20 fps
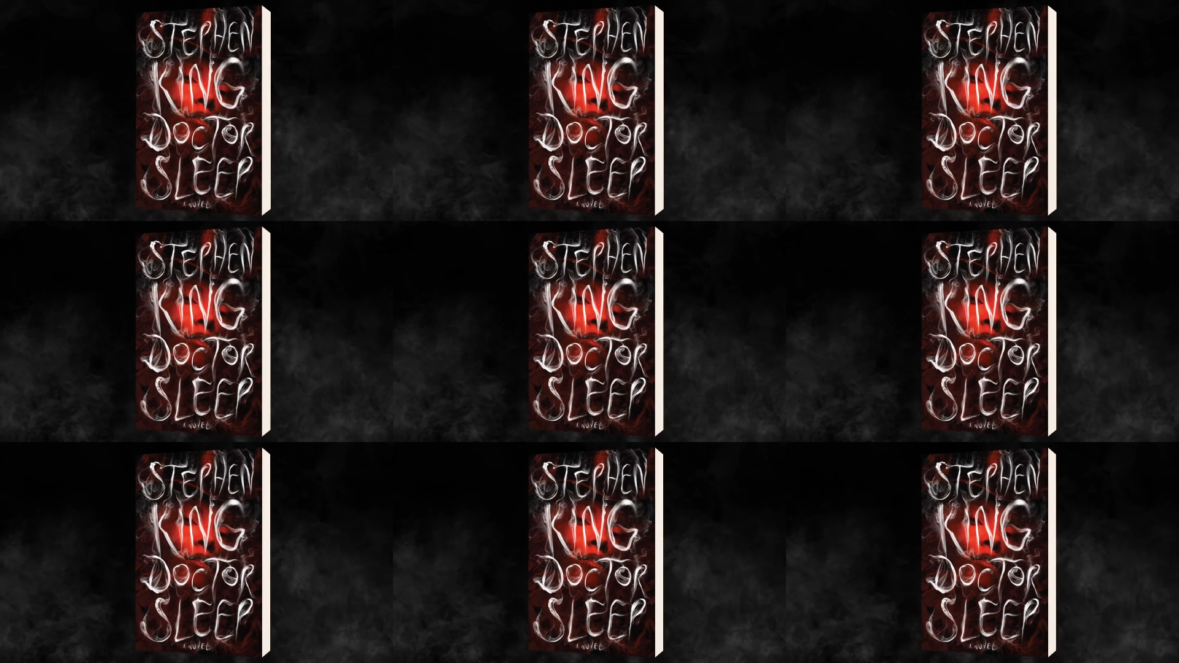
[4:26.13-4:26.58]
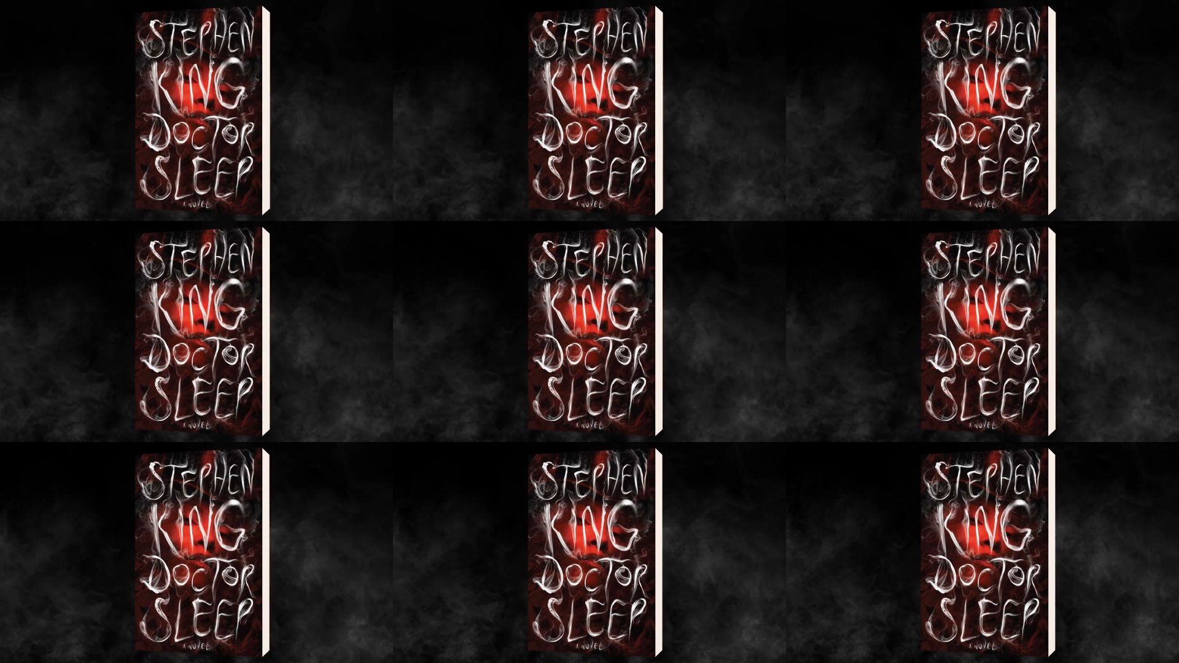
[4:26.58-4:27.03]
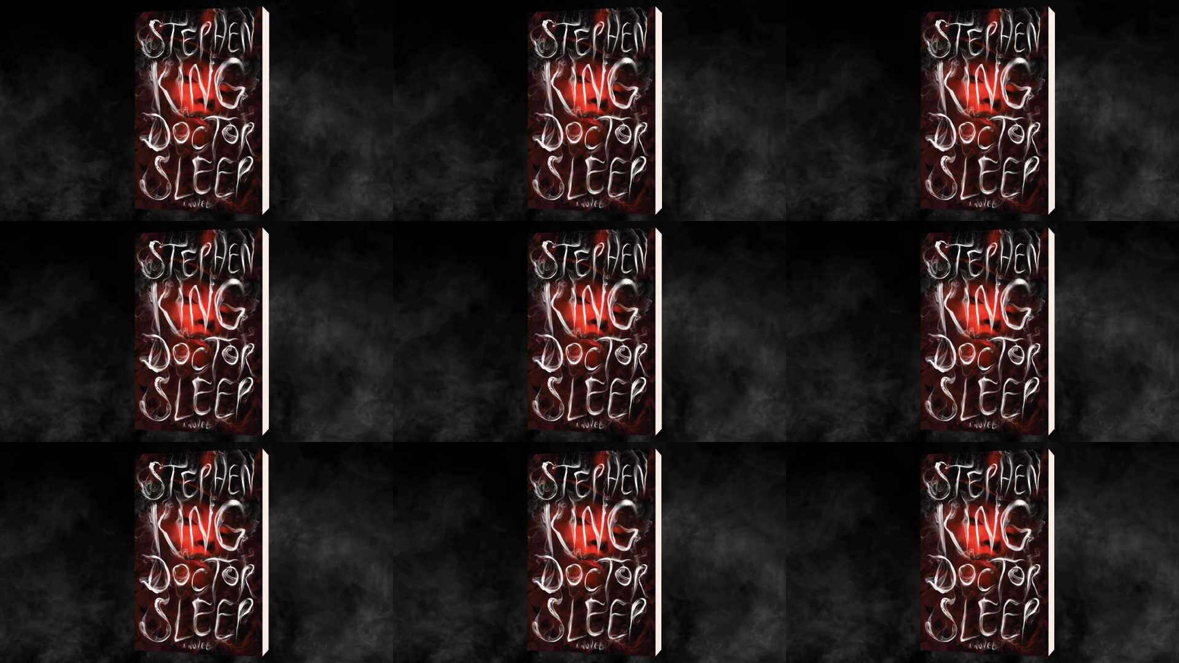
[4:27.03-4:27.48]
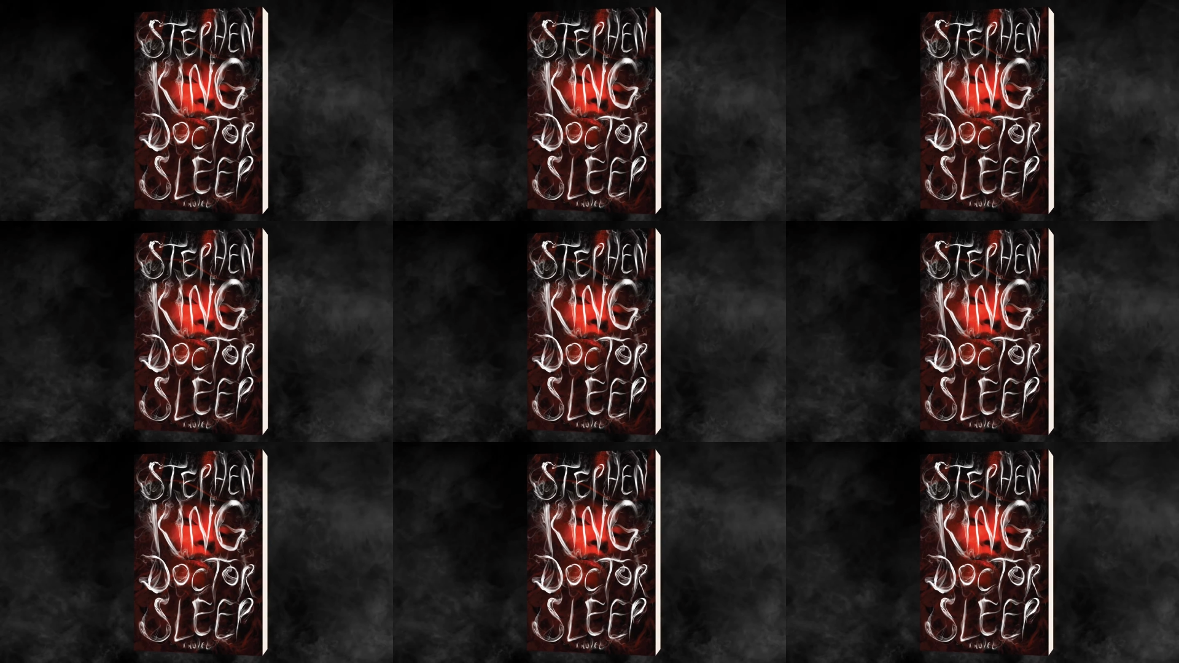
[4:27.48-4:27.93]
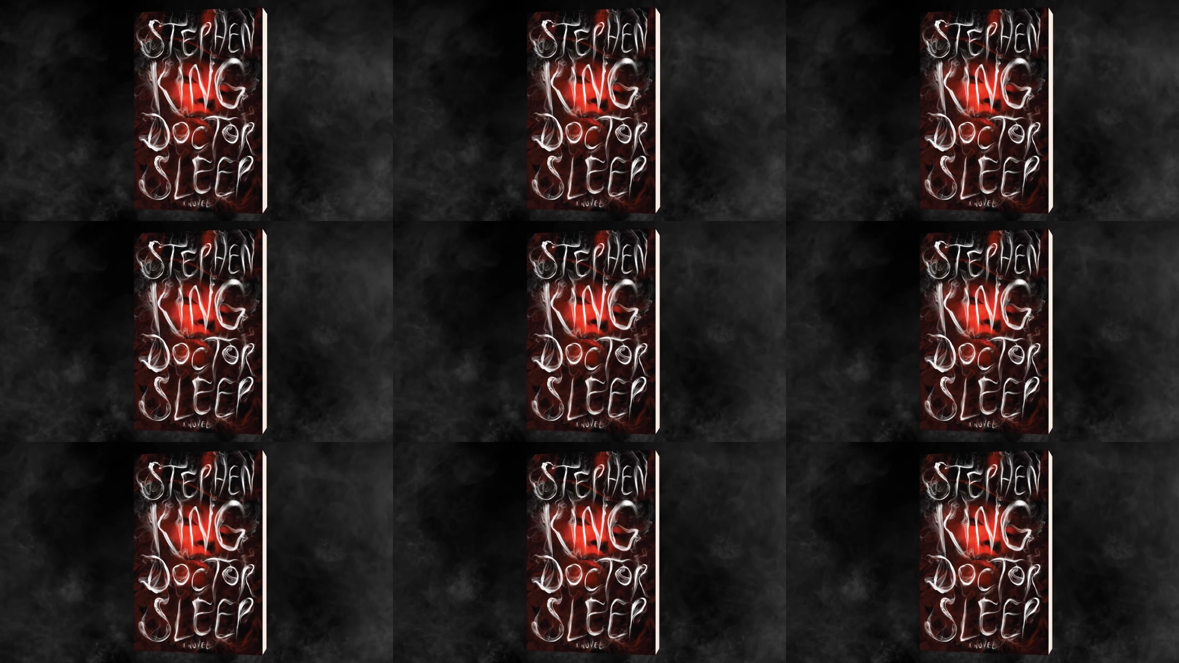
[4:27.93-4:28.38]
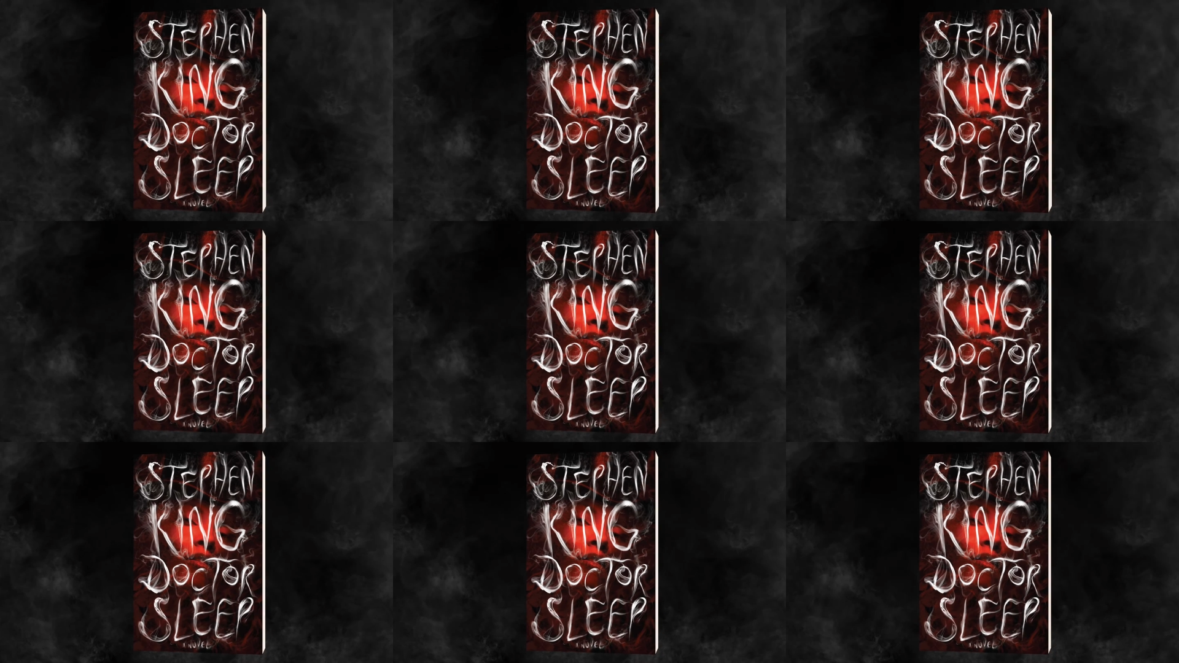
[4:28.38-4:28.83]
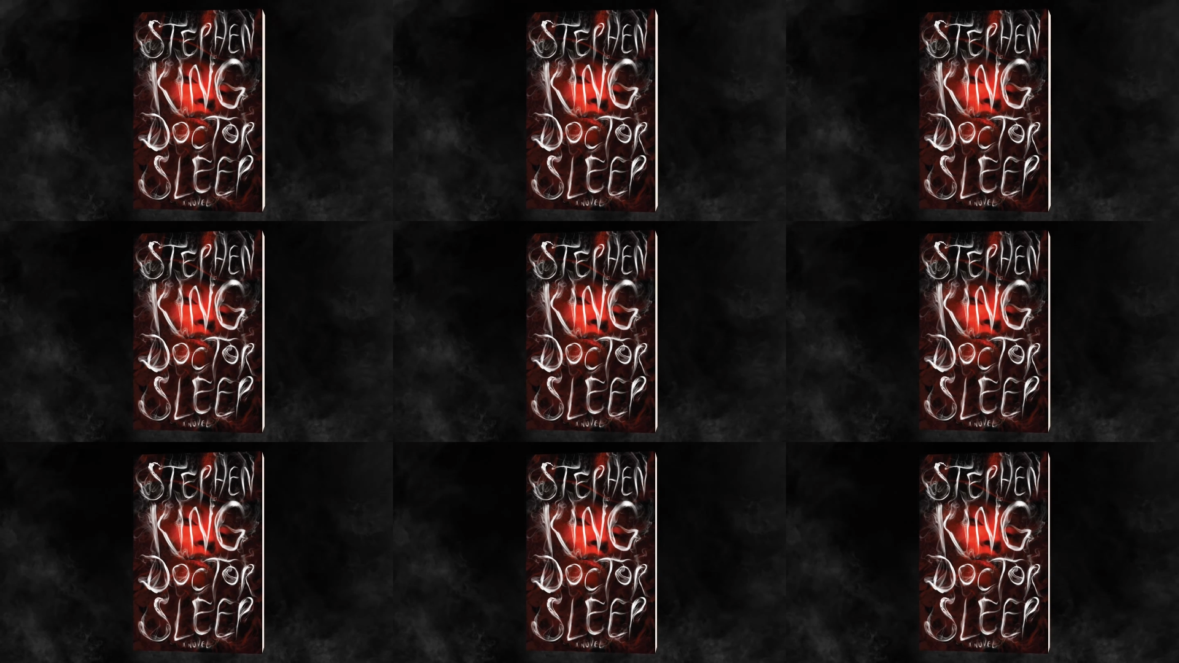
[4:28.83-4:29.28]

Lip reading: Nobody's mouth can be seen.